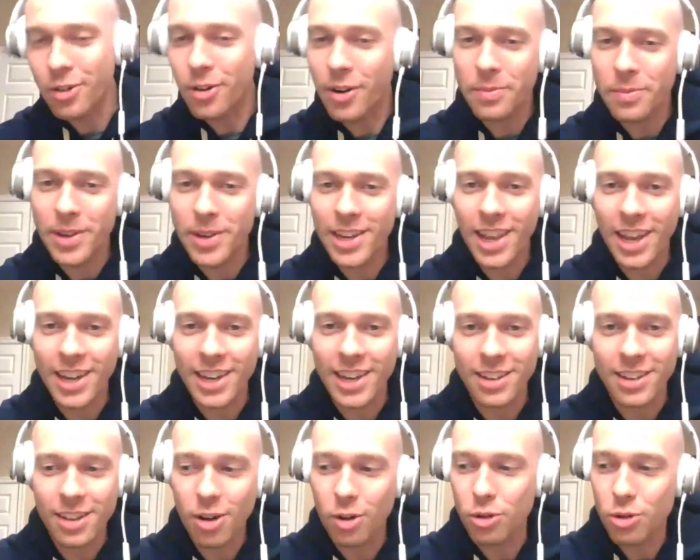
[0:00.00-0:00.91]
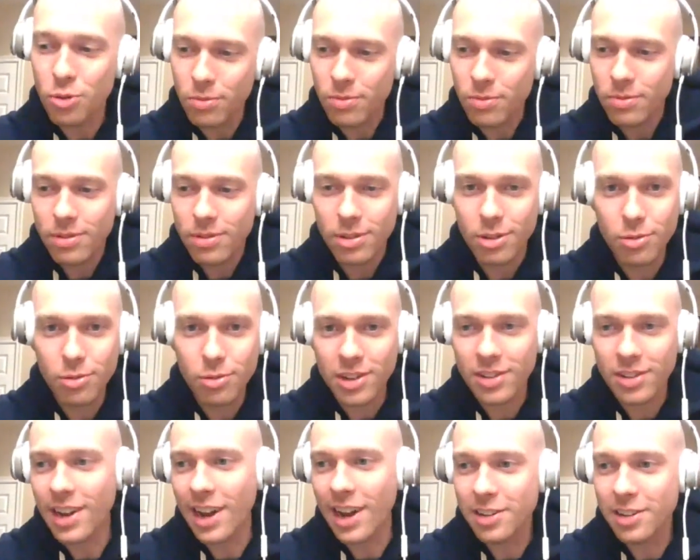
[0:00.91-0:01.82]
you know what I mean? Like, no,
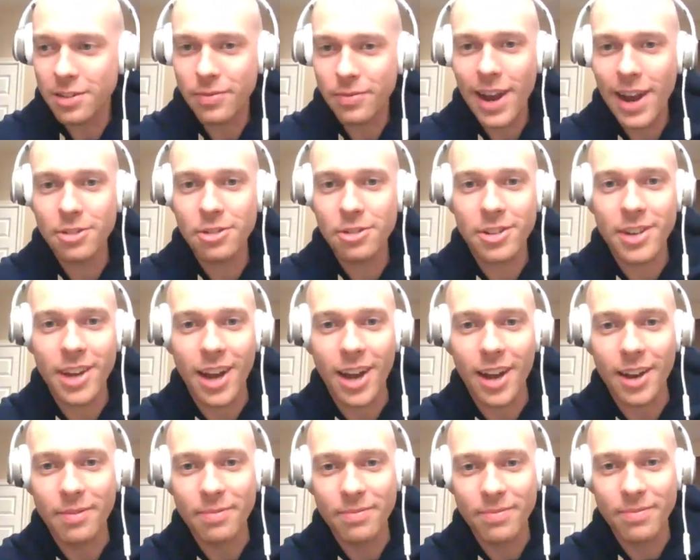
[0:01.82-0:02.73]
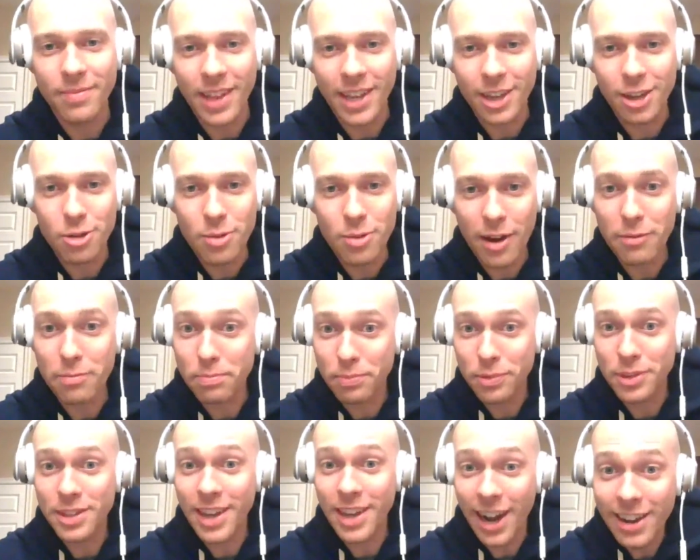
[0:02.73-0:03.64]
I just found your time. Like you have
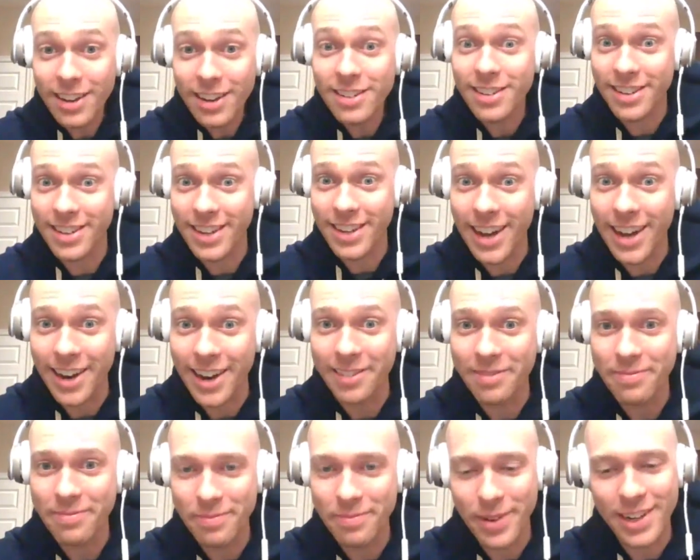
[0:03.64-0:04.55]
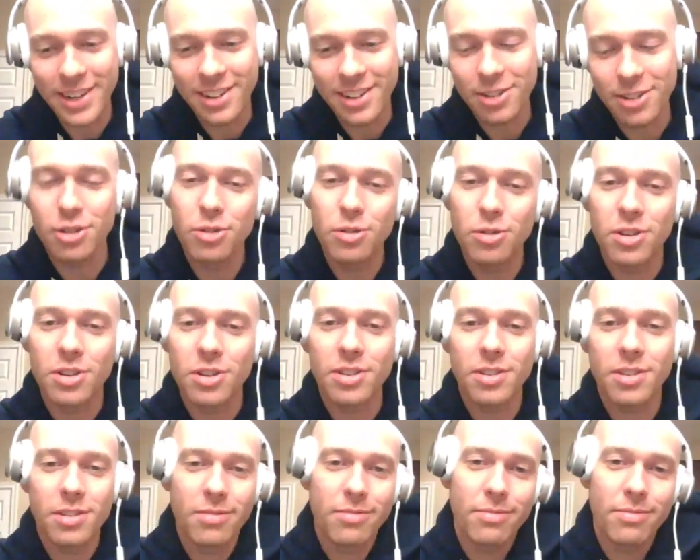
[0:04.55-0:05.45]
tons of time, but it's, you
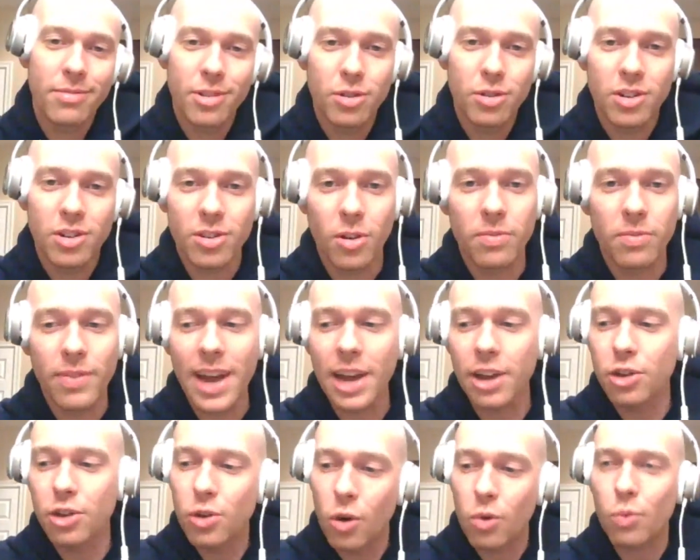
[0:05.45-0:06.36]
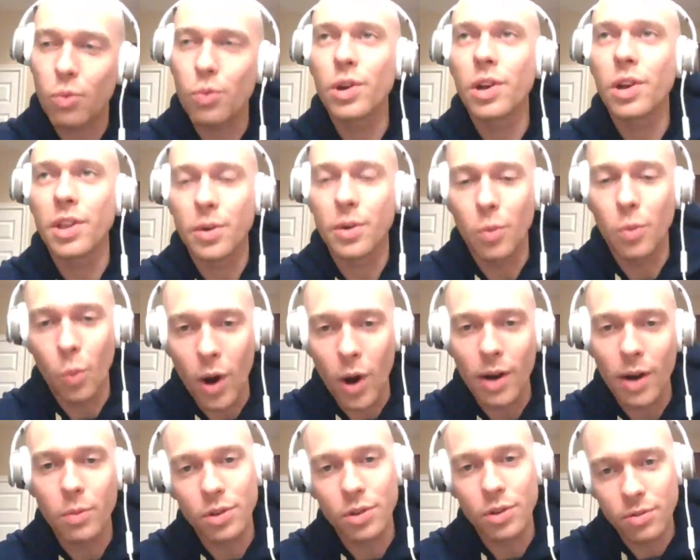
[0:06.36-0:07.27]
just don't value, you don't really
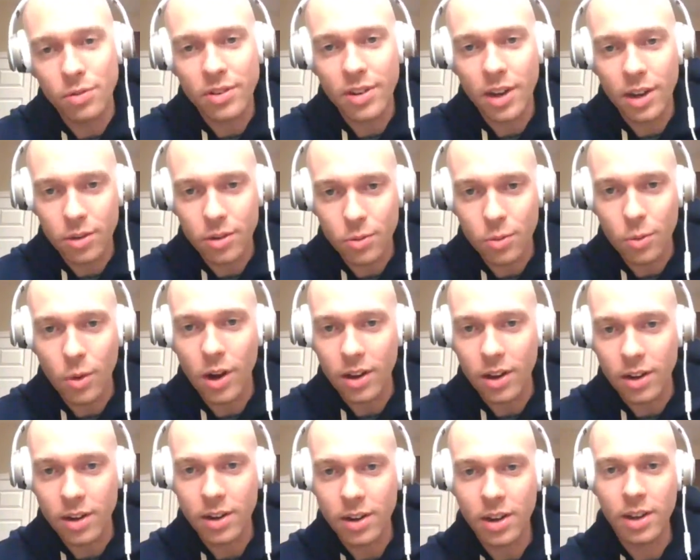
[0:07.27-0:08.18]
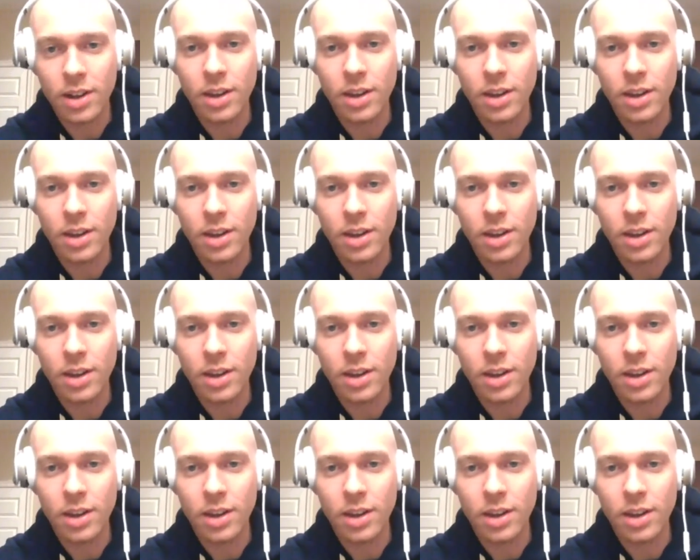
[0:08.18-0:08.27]
want what you say you want.